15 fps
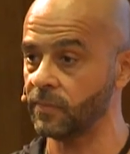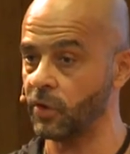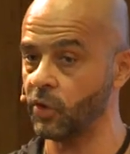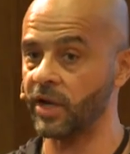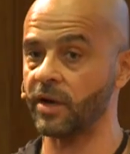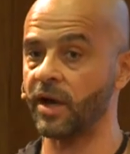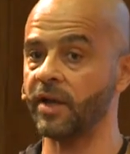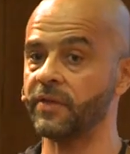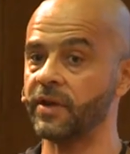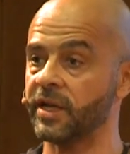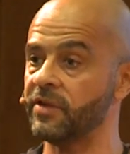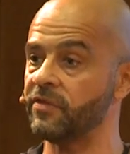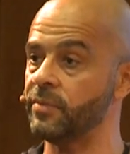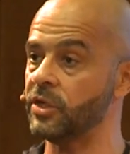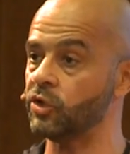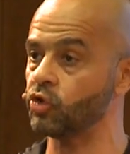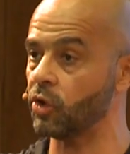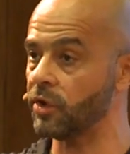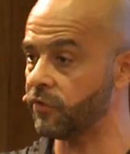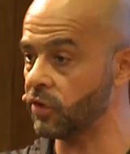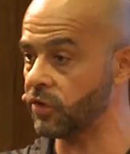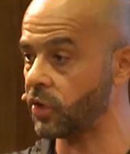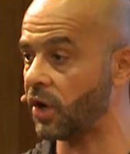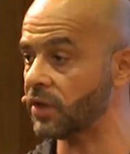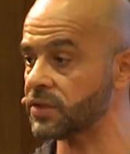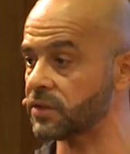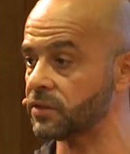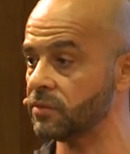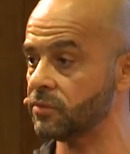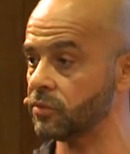You can either give me joyful
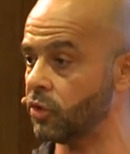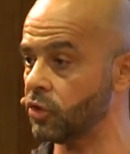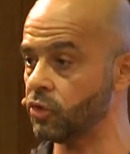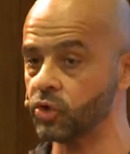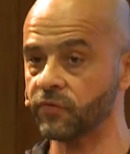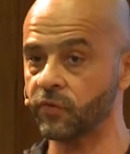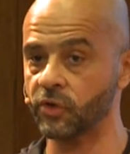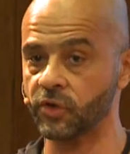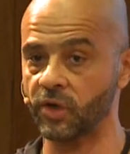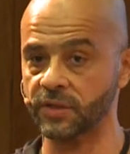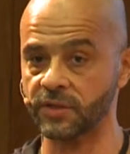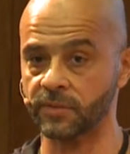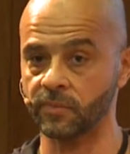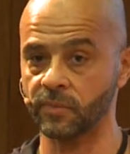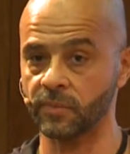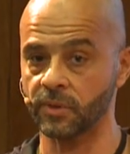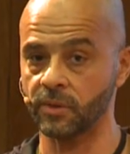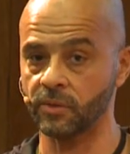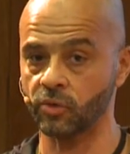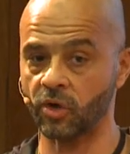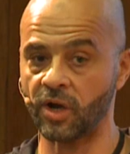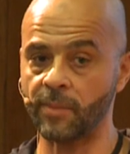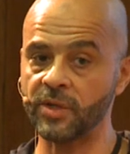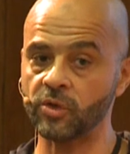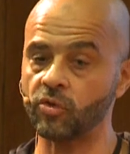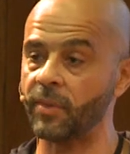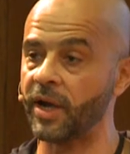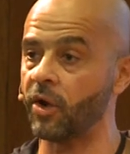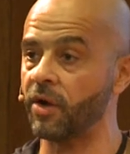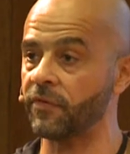thoughts or useful thoughts. To come into
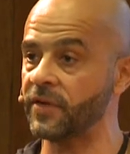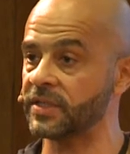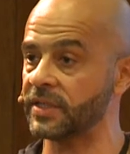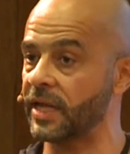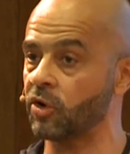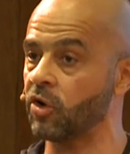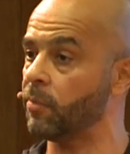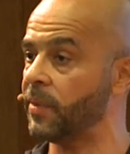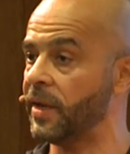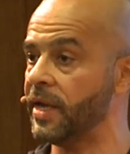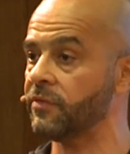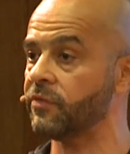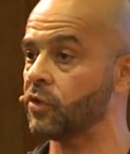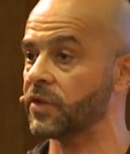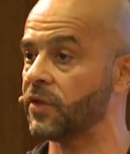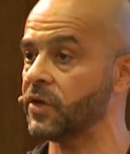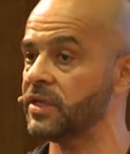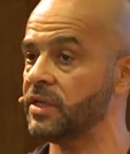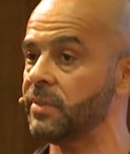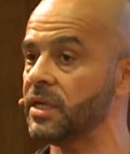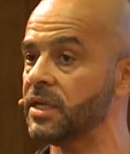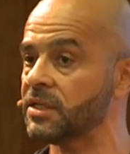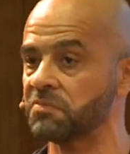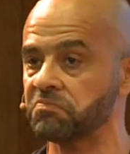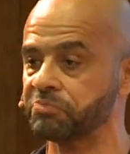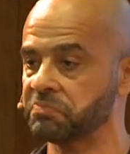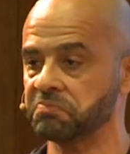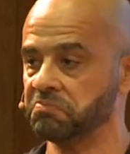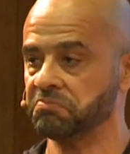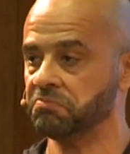my office and complain for 30 minutes,
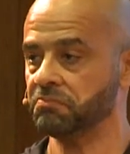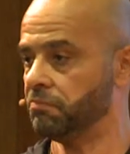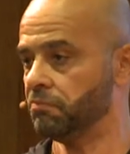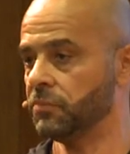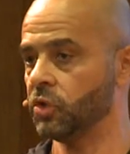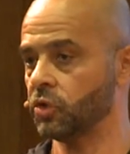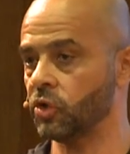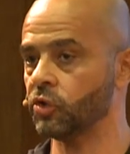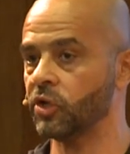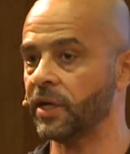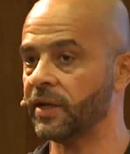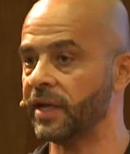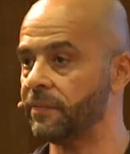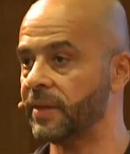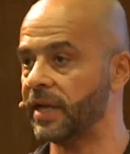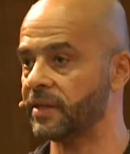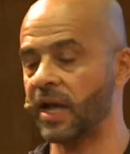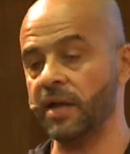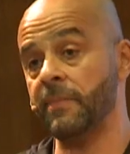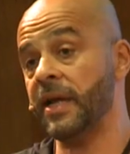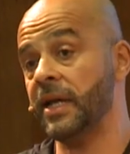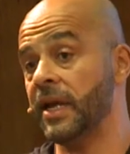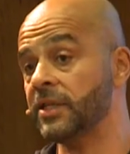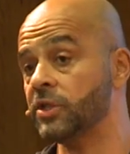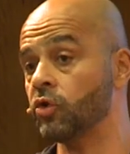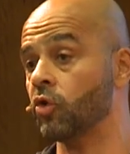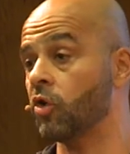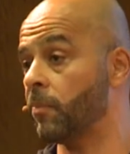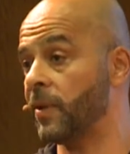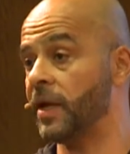you're not going to get that. I may let you
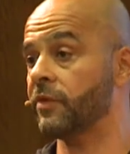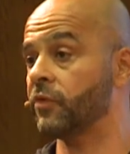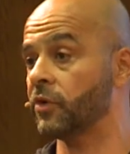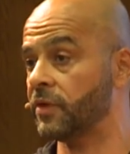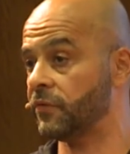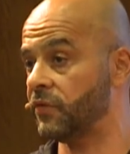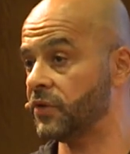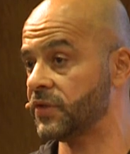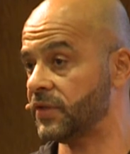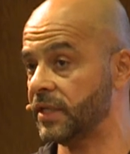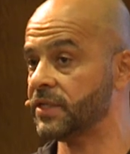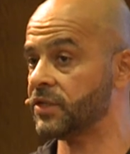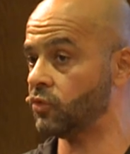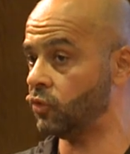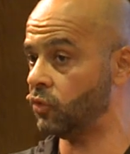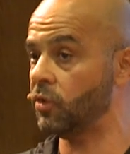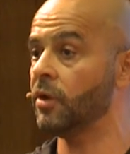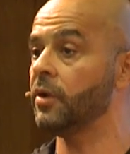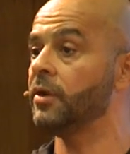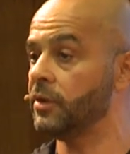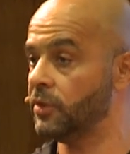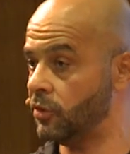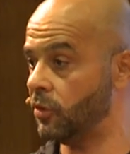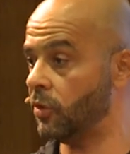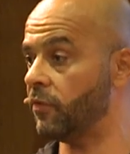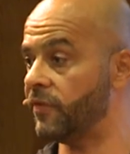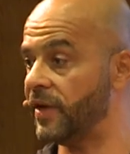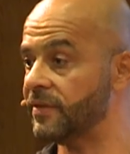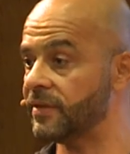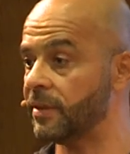complain for the first 6 to, you know,
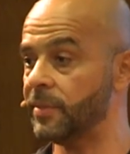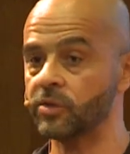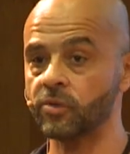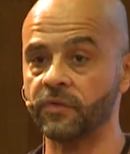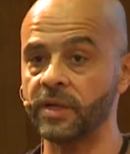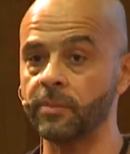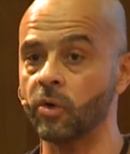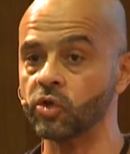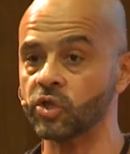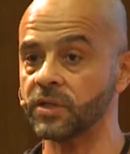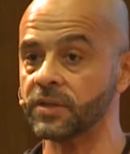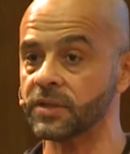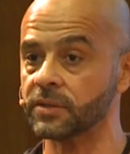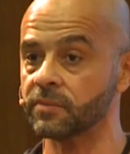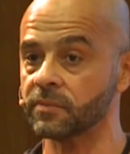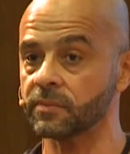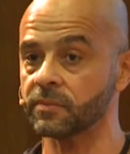vent a bit of emotions.